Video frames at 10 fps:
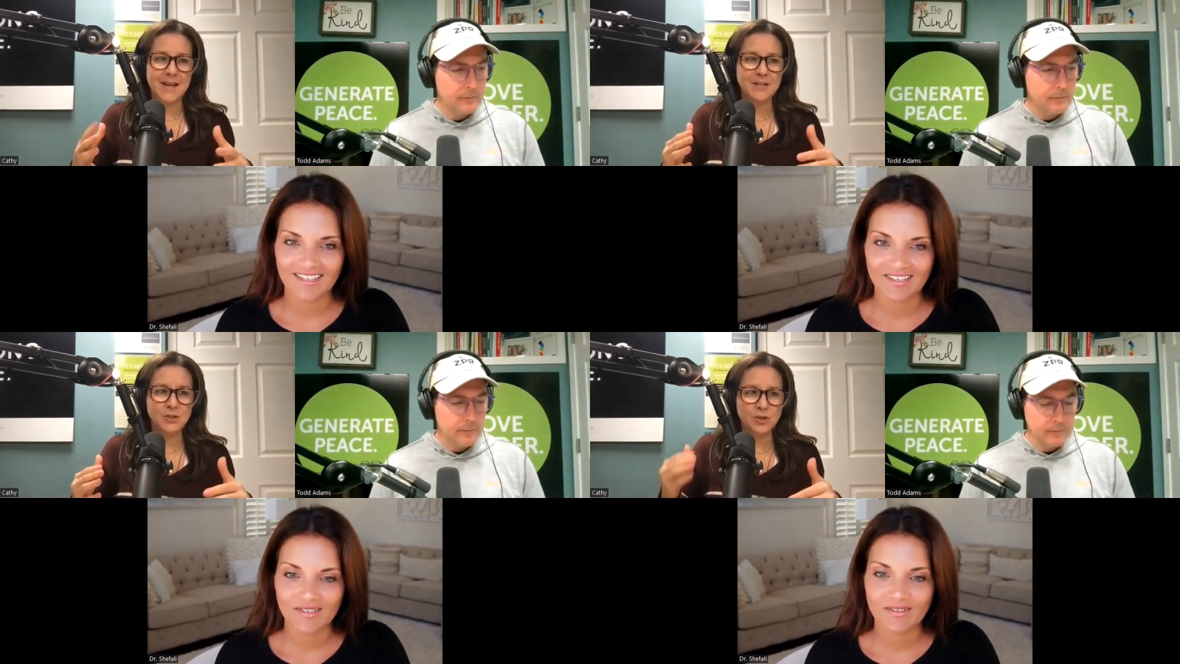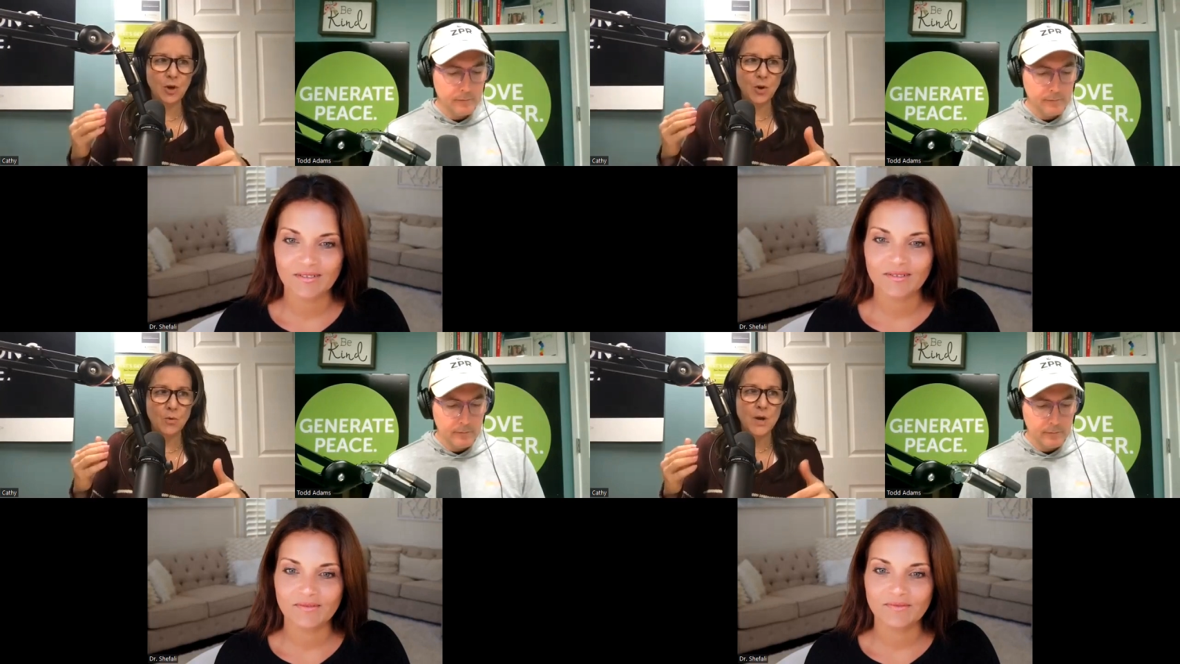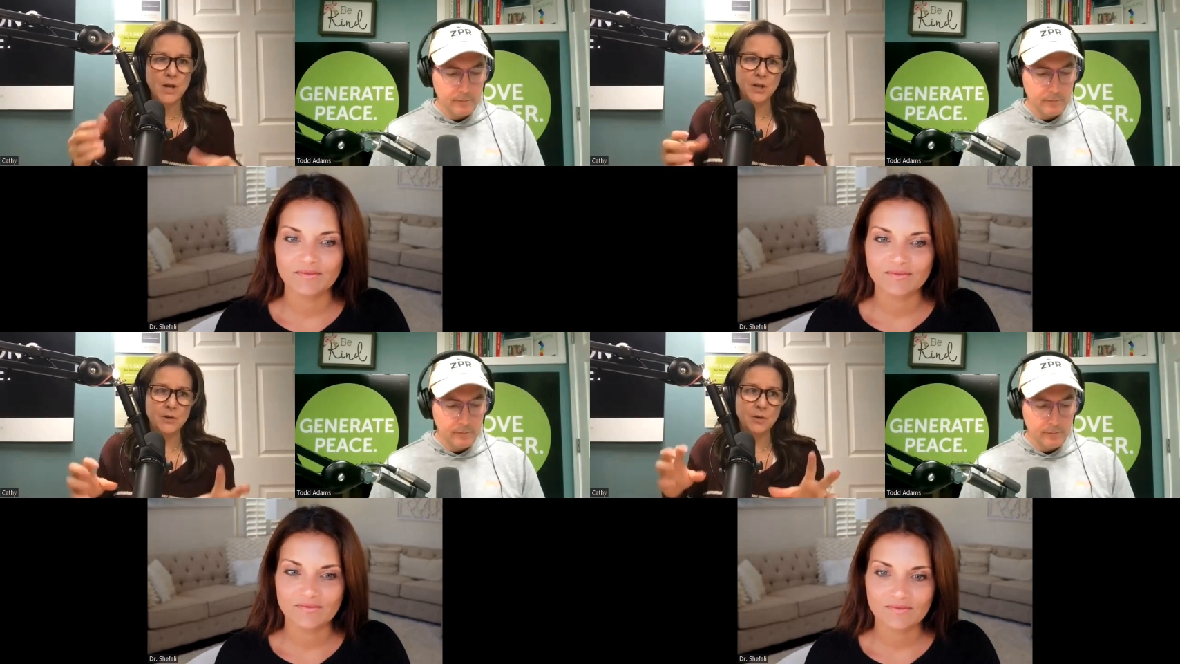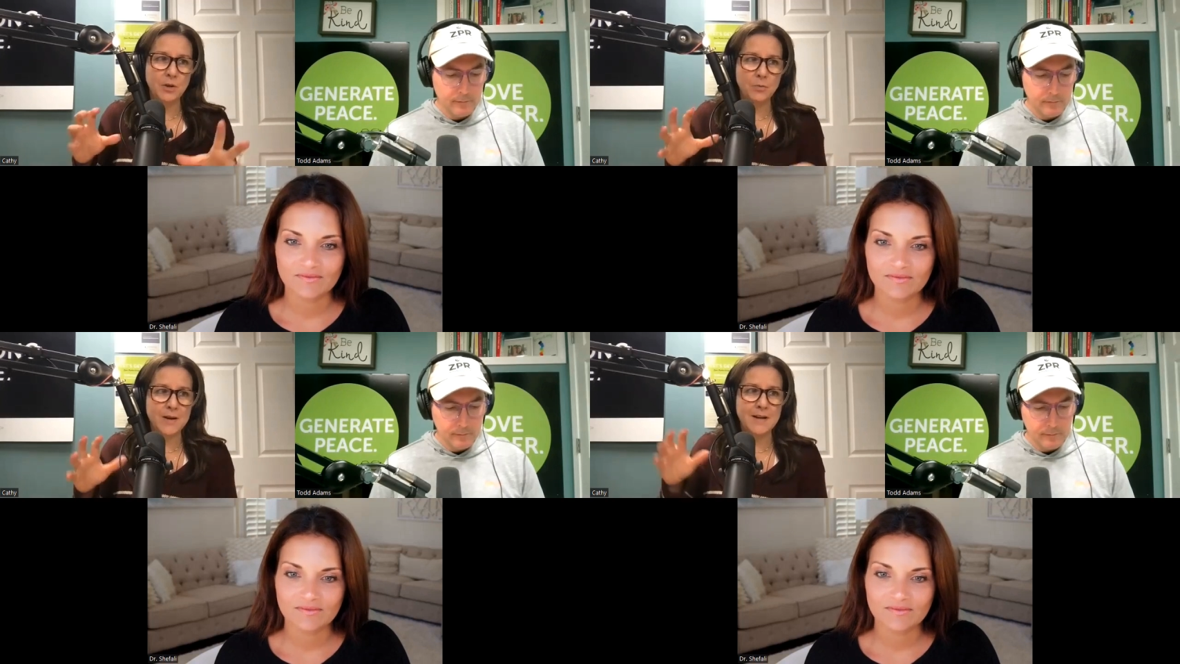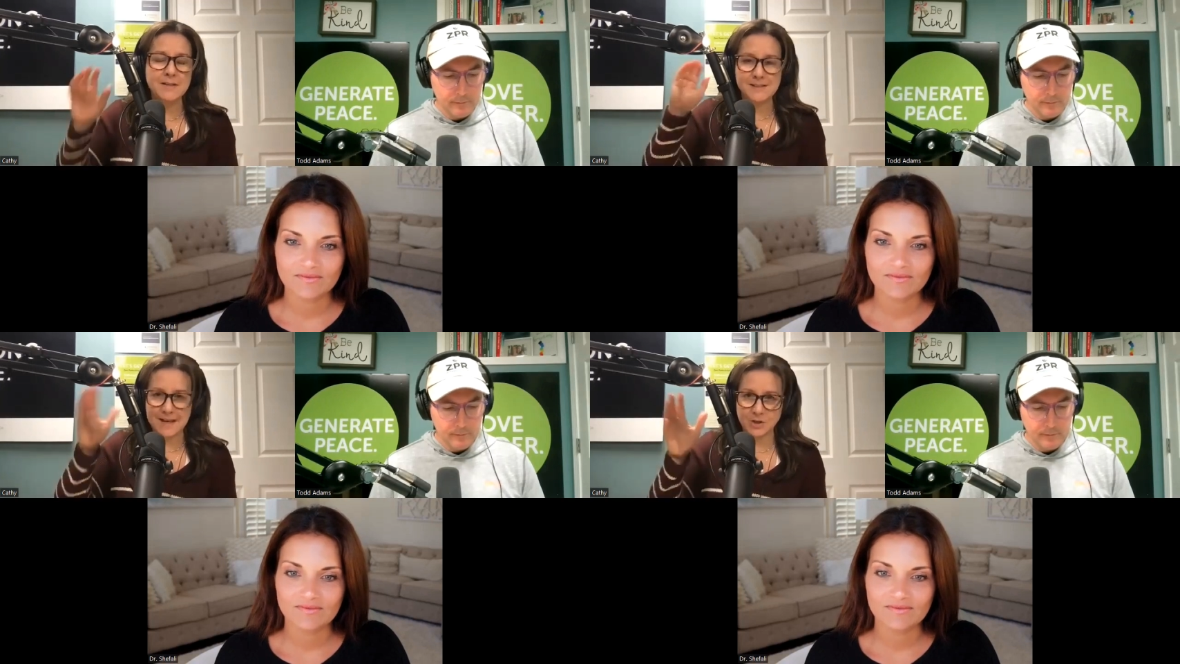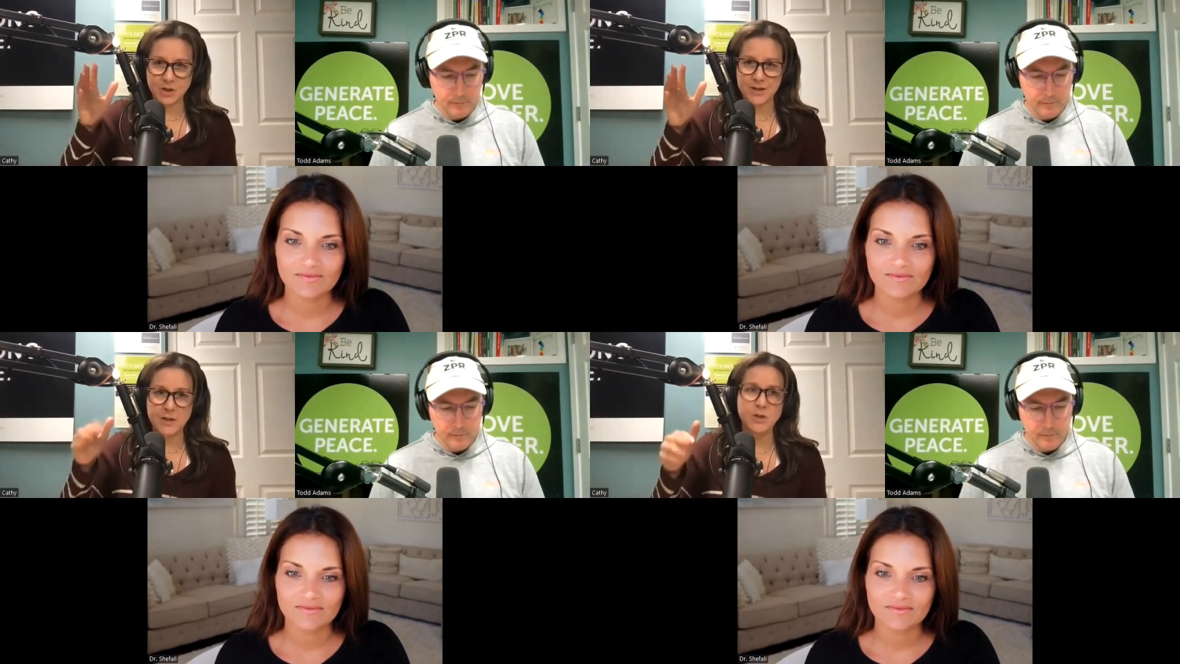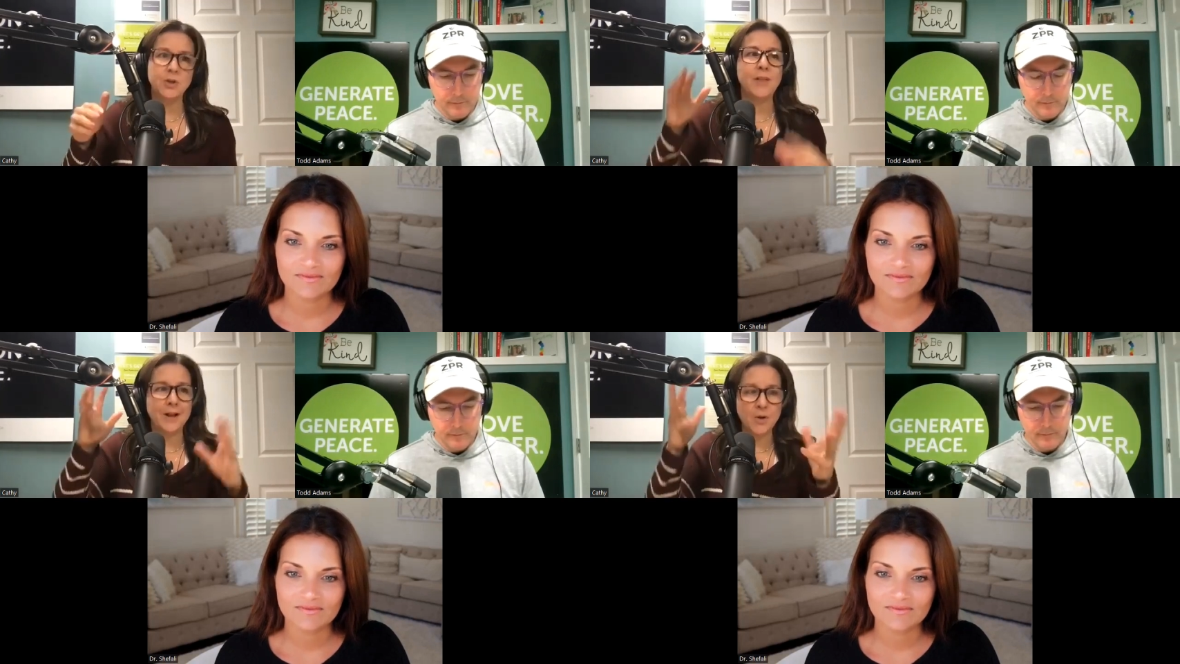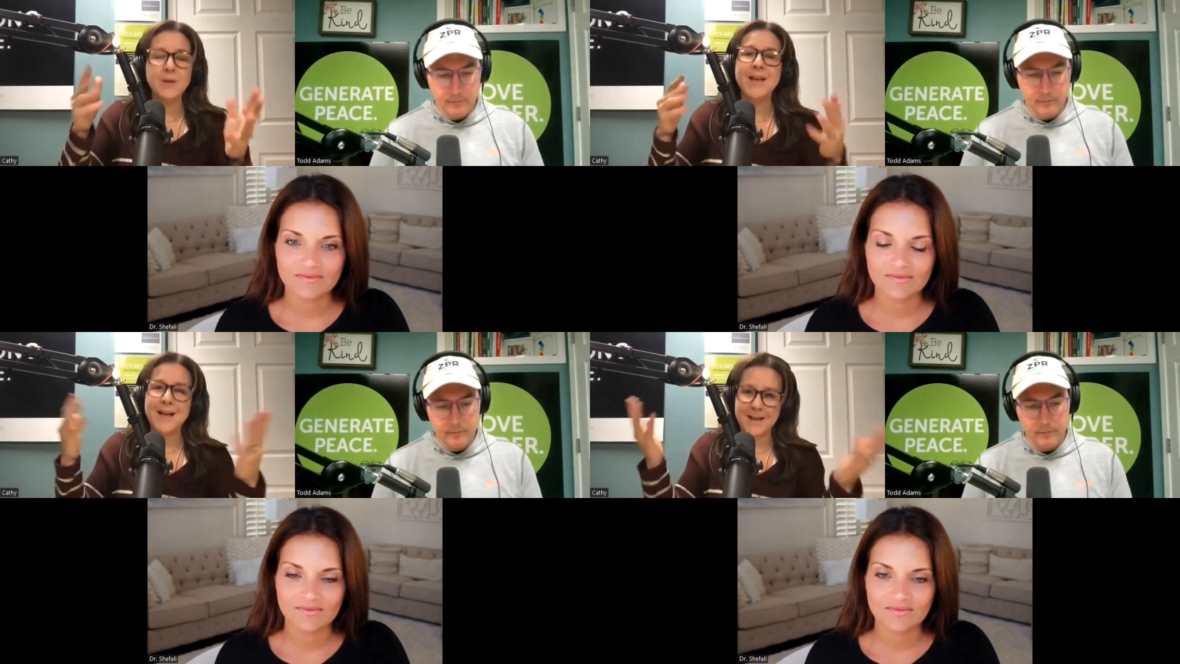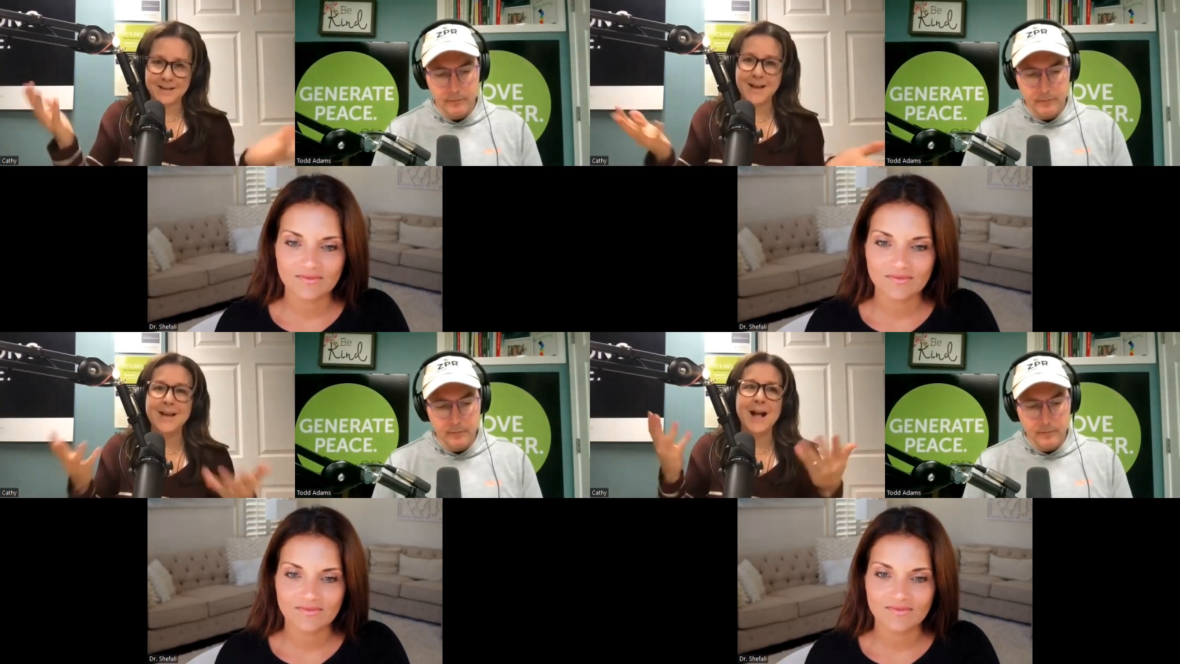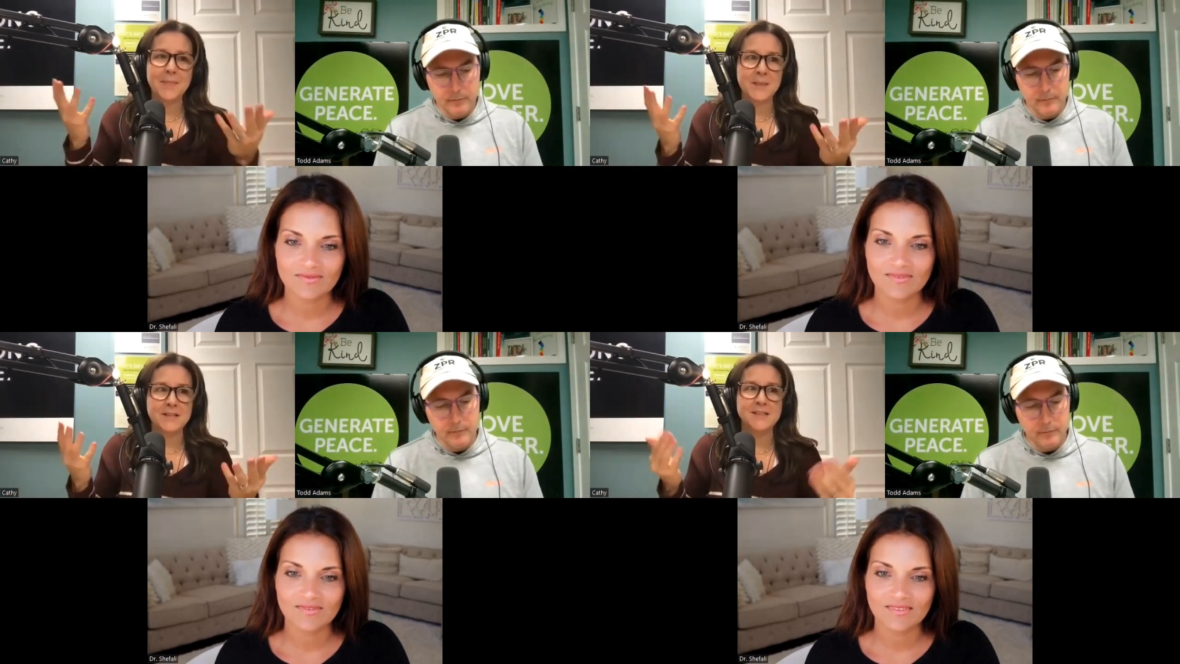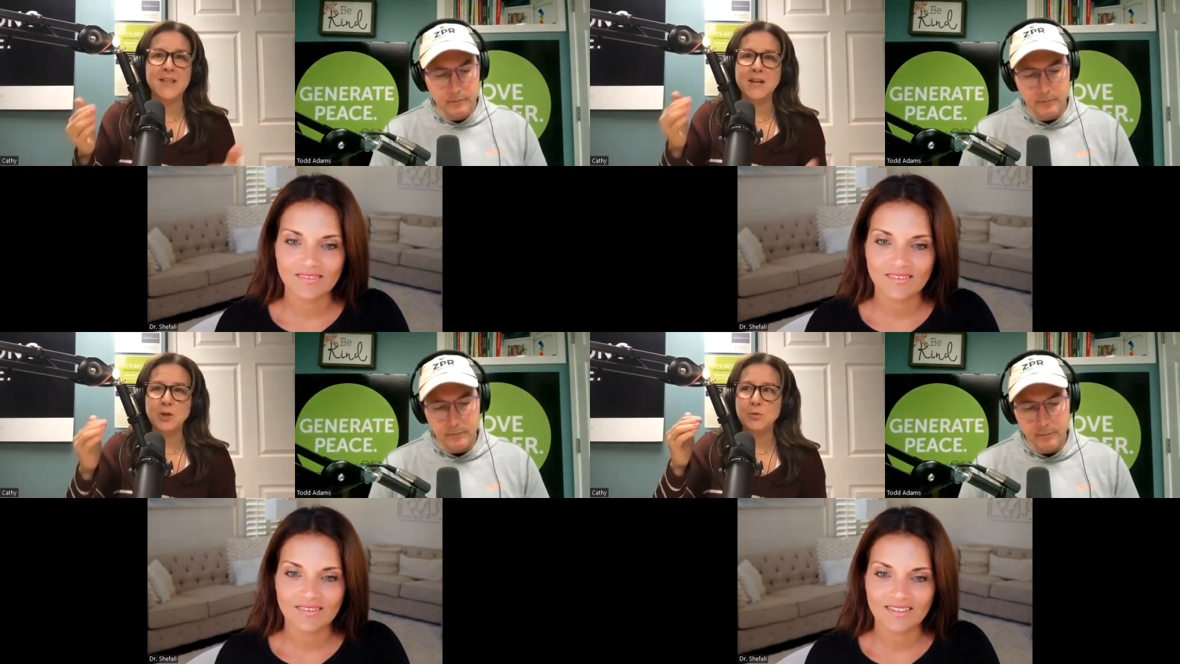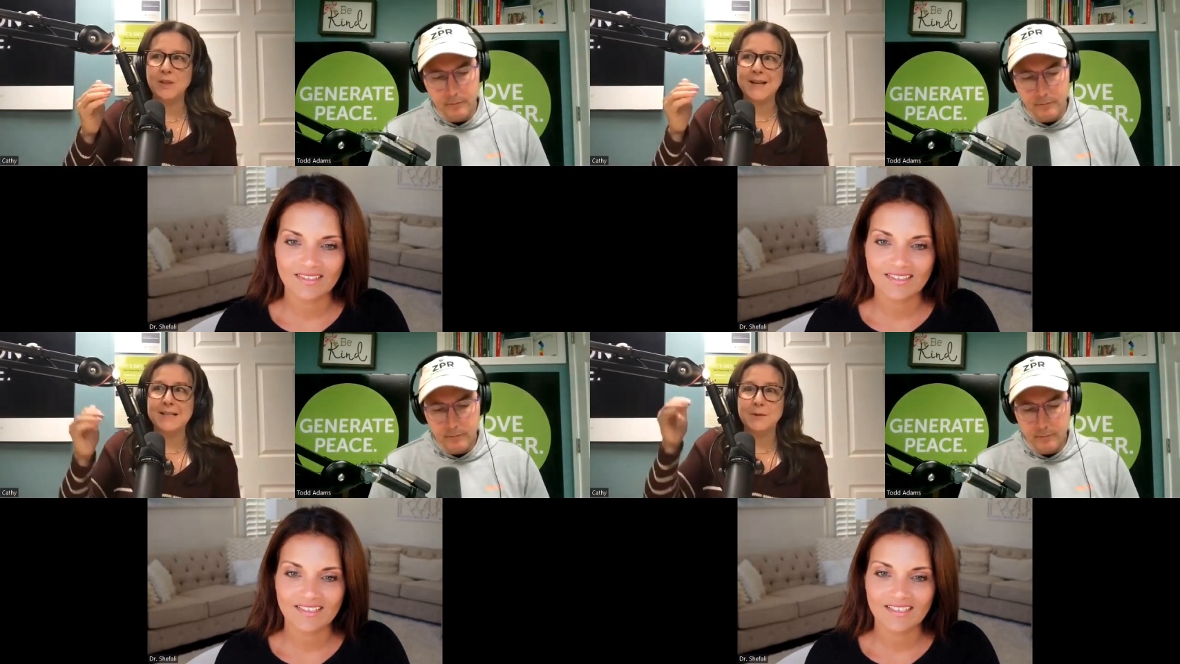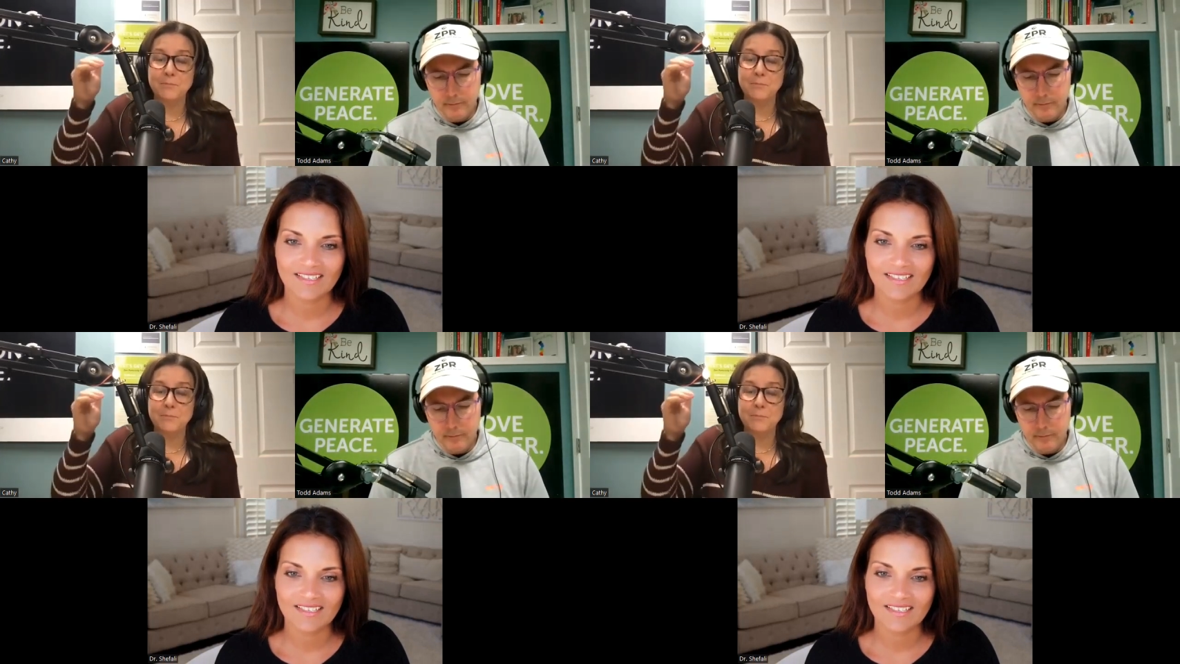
Speaker 1: it's so you know you read a section and you're like oh yeah i got this and then you like